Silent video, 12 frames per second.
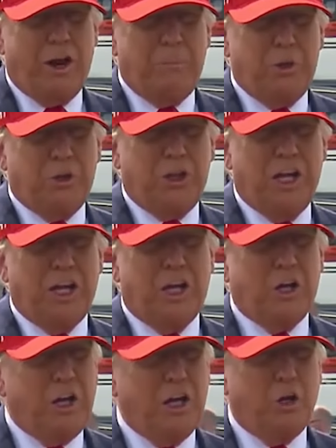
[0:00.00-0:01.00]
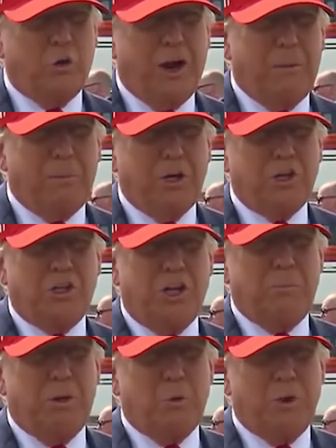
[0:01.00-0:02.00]
if not, he certainly has been
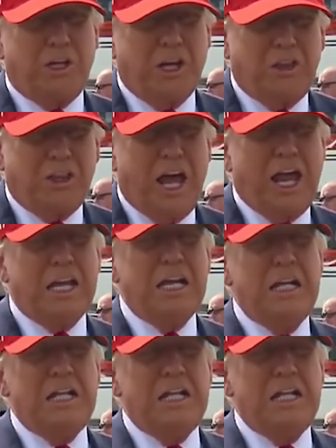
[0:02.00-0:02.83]
explicitly pro choice in the